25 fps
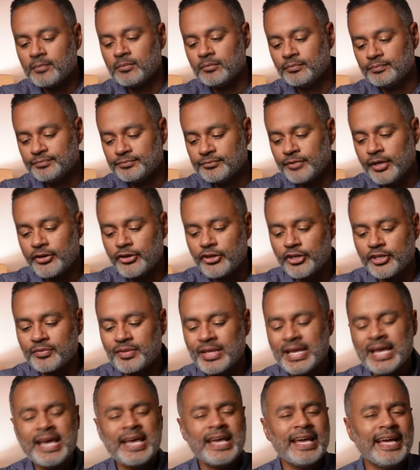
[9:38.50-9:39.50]
Mm, very
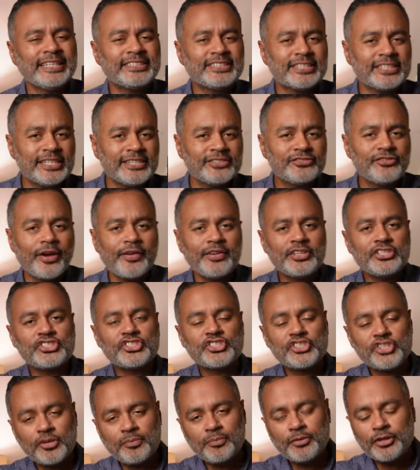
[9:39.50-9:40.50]
good. It's, a, it's very
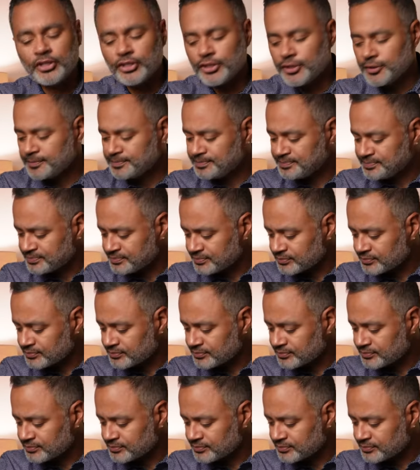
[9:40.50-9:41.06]
similar